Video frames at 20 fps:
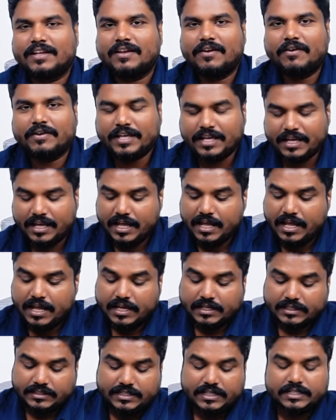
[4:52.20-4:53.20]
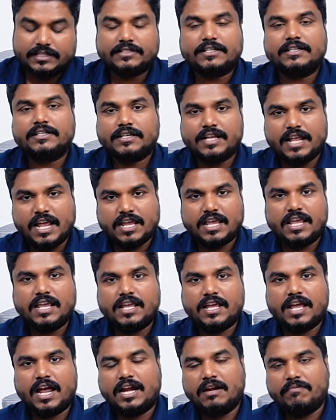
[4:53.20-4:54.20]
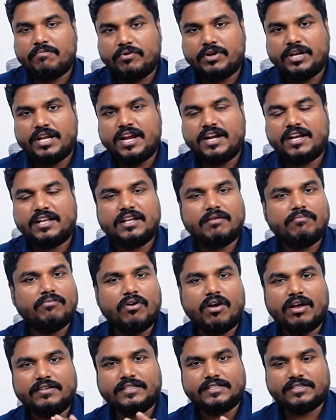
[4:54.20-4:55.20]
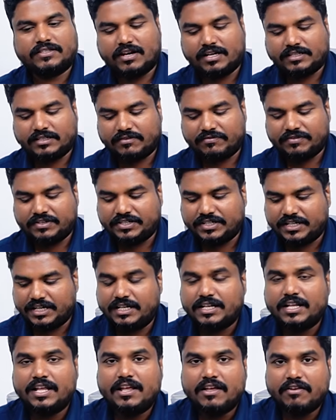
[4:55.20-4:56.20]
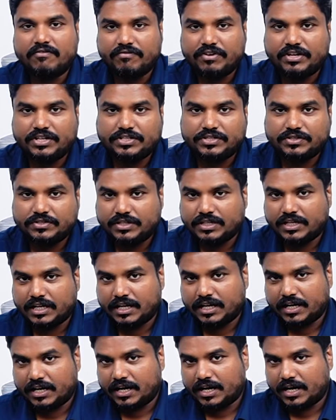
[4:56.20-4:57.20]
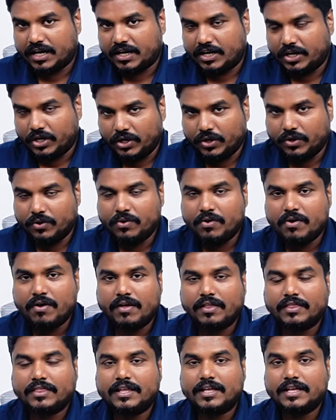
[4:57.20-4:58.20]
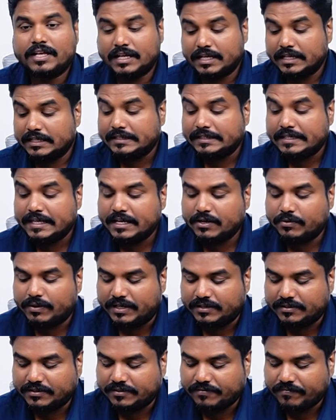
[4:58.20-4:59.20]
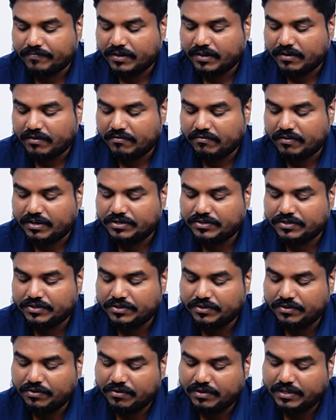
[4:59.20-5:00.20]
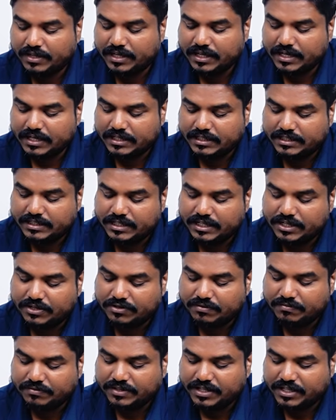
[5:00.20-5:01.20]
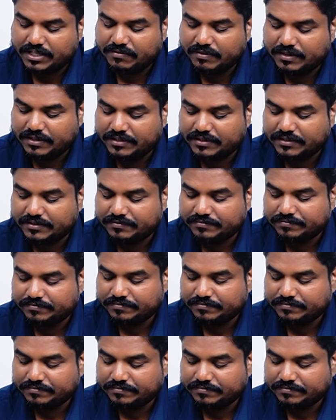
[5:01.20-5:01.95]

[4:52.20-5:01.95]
Okay, just taking and putting it in a box is not sufficient. We should know the sequence. we should know the genome sequence.